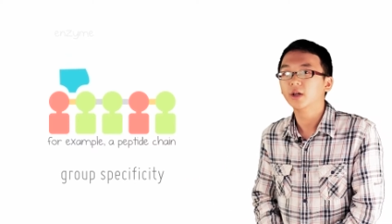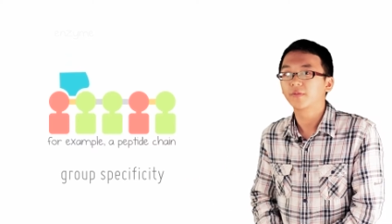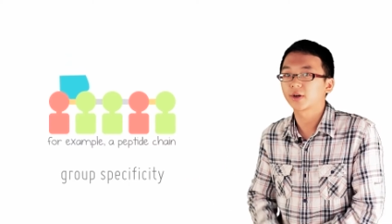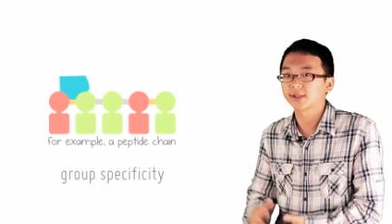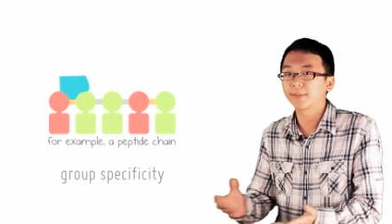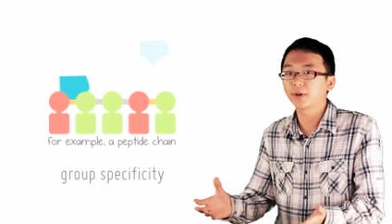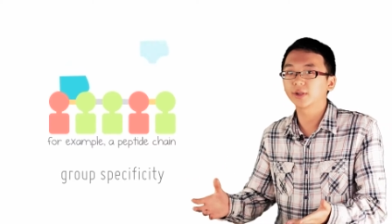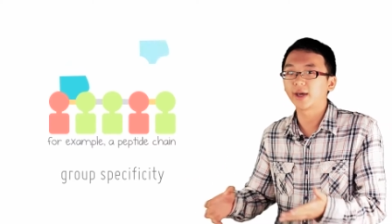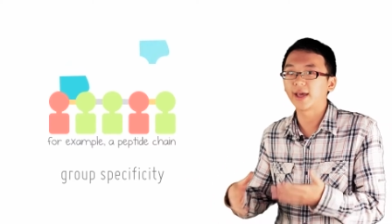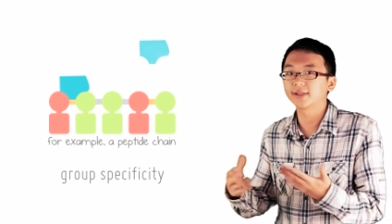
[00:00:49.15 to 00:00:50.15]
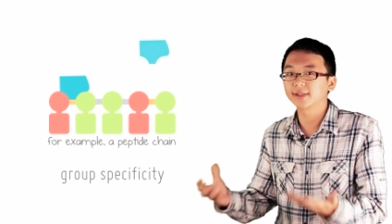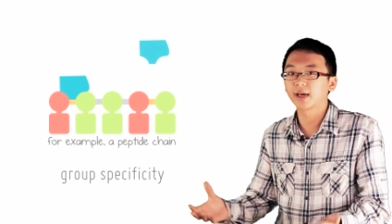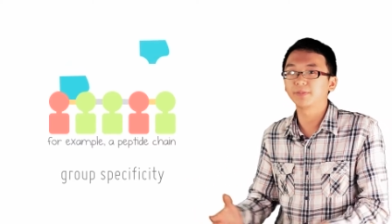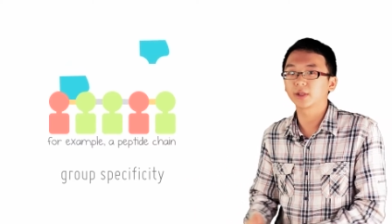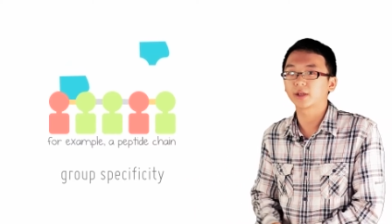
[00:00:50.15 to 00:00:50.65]
For example, the
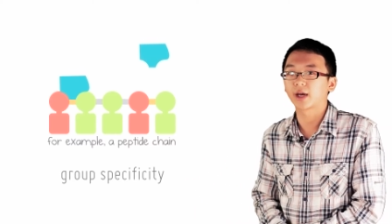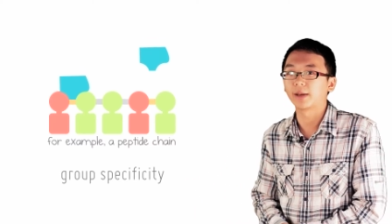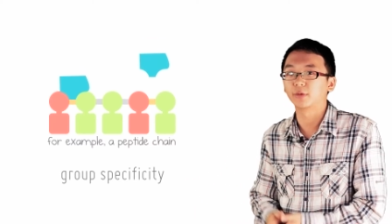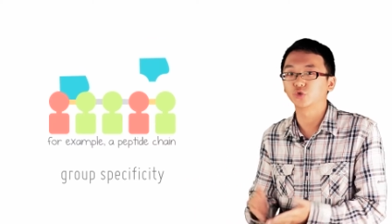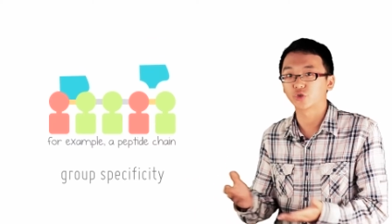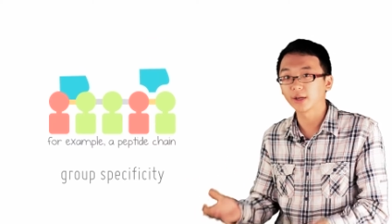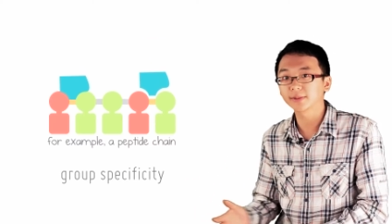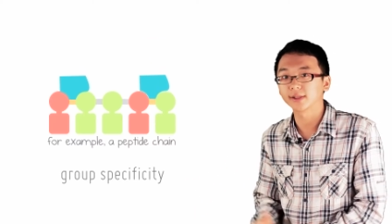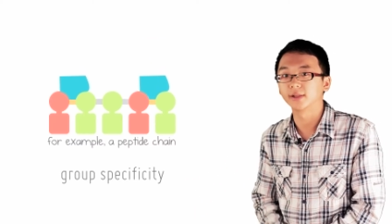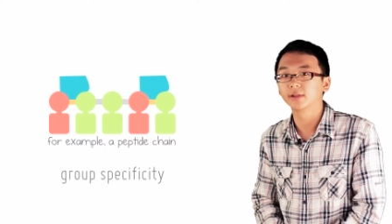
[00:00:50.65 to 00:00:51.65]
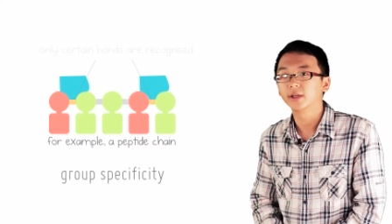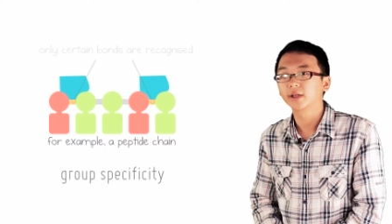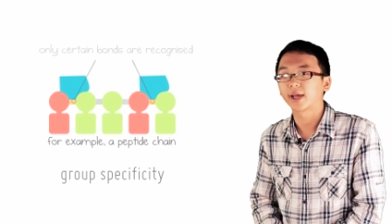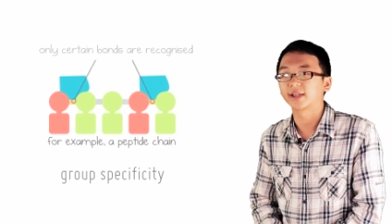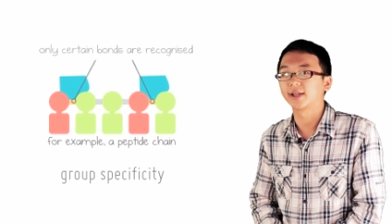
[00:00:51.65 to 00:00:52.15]
enzyme chymotrypsin
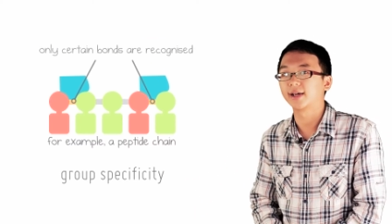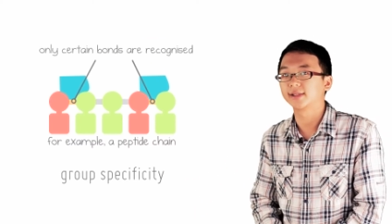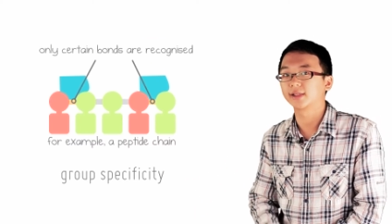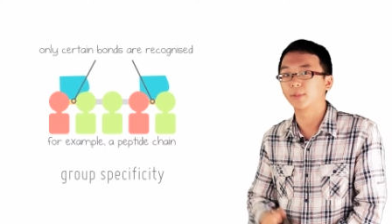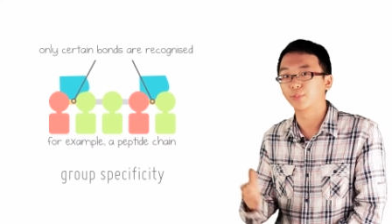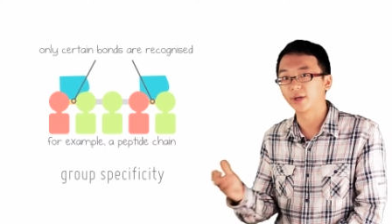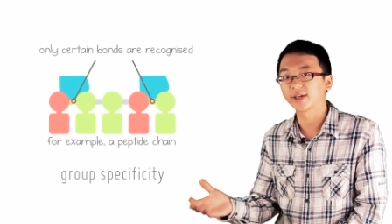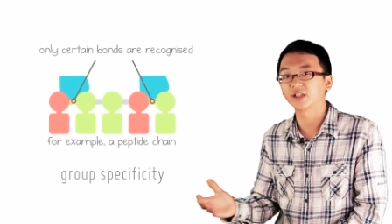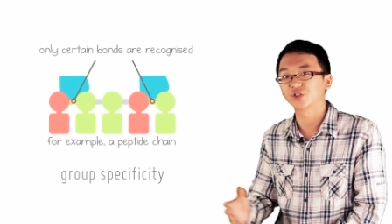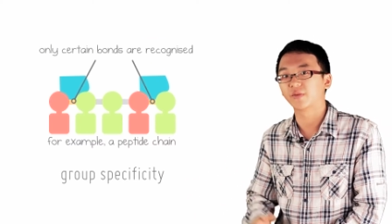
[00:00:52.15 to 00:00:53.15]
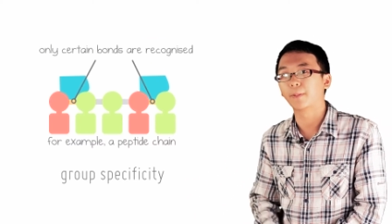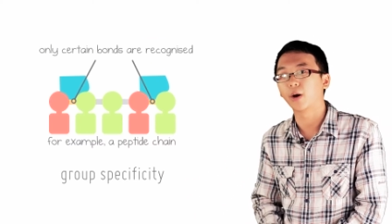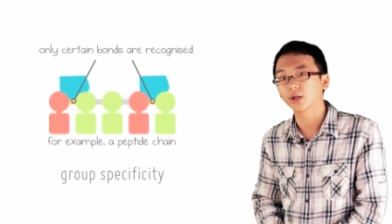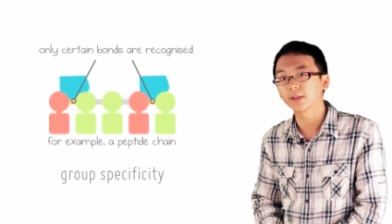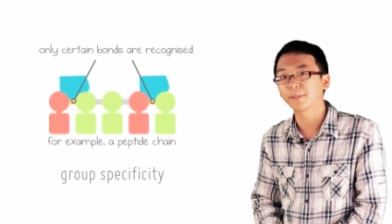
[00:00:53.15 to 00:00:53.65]
catalyzes the breakage of a
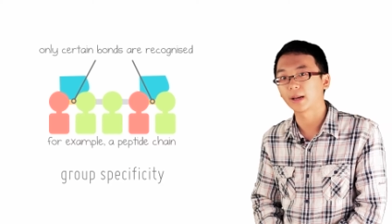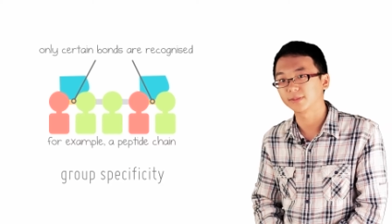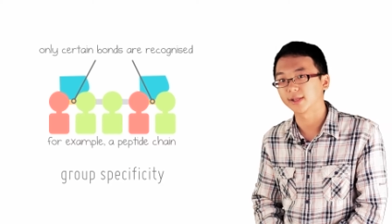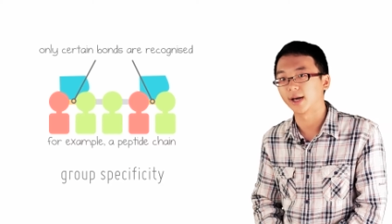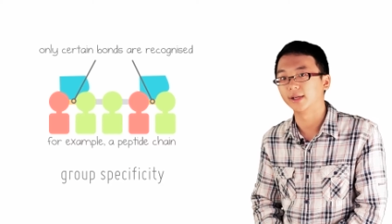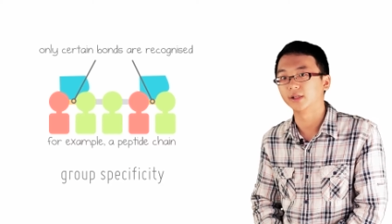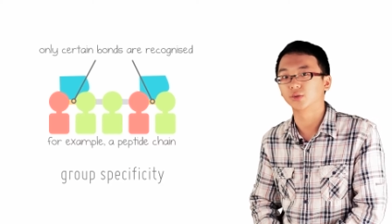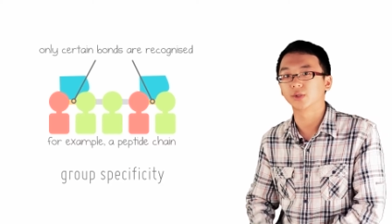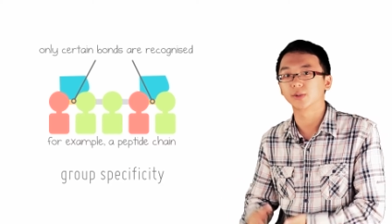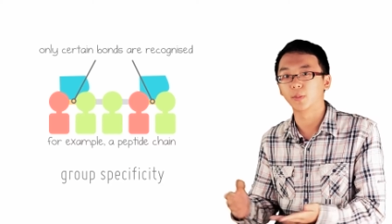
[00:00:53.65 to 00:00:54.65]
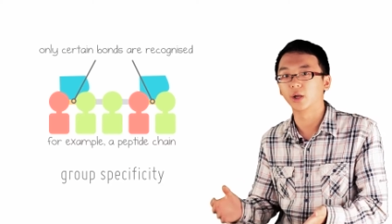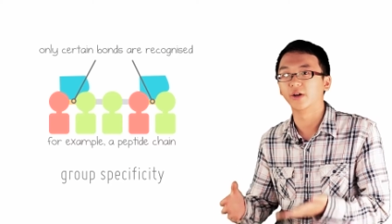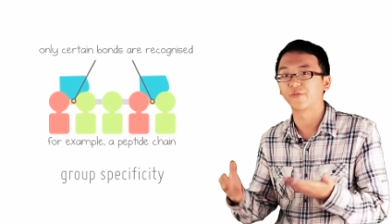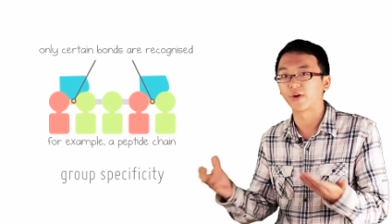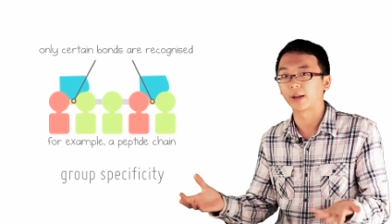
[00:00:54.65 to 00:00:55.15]
polypeptide into smaller
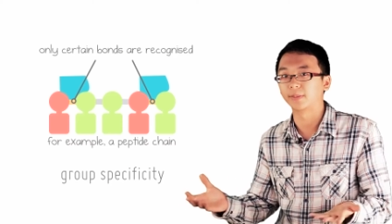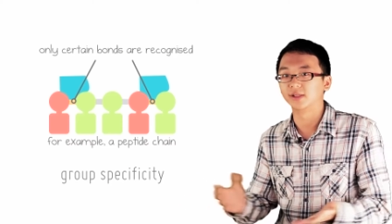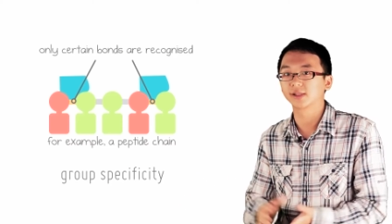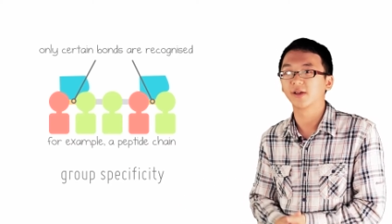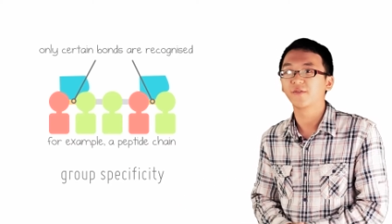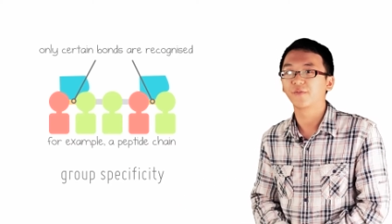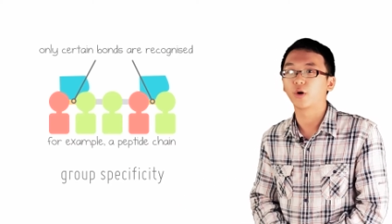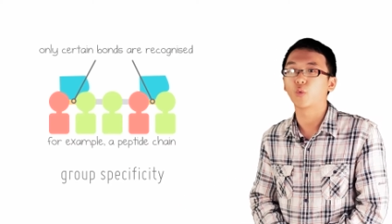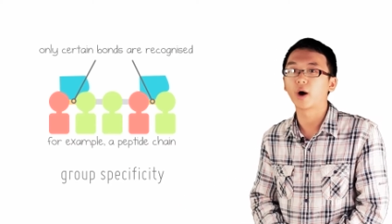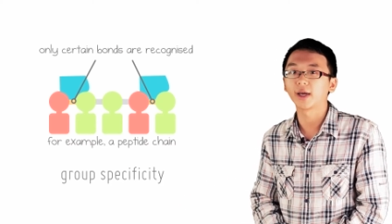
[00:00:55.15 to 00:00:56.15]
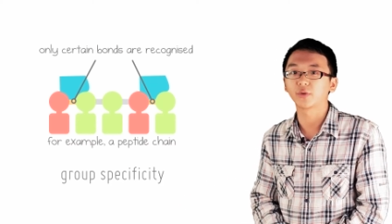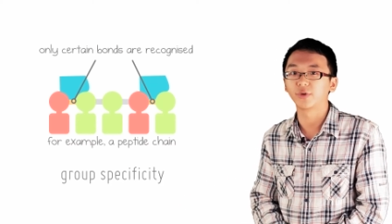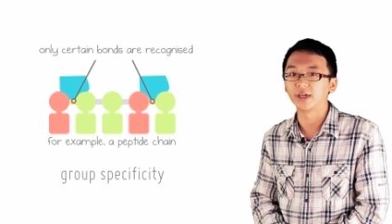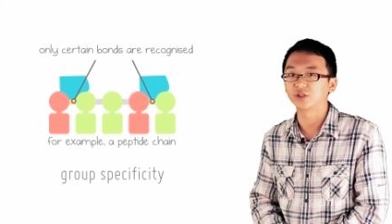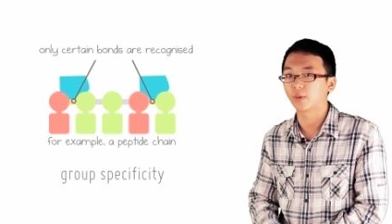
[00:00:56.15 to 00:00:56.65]
fragments for a wide
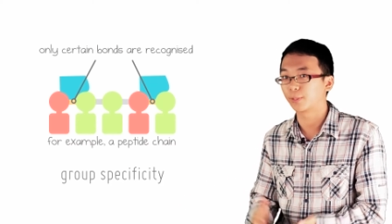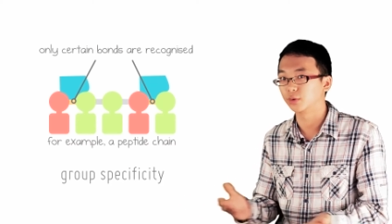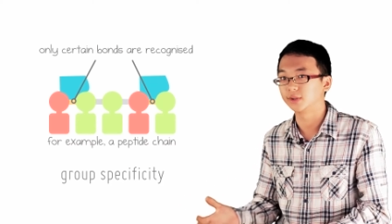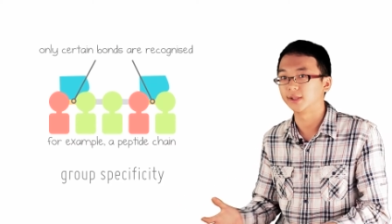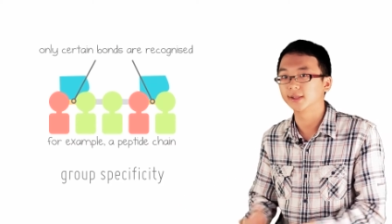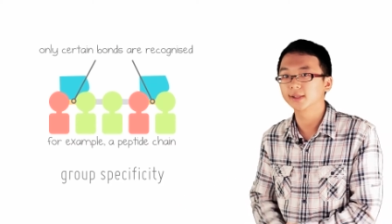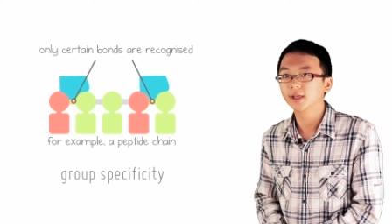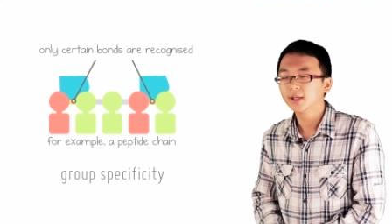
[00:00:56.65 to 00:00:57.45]
range of proteins.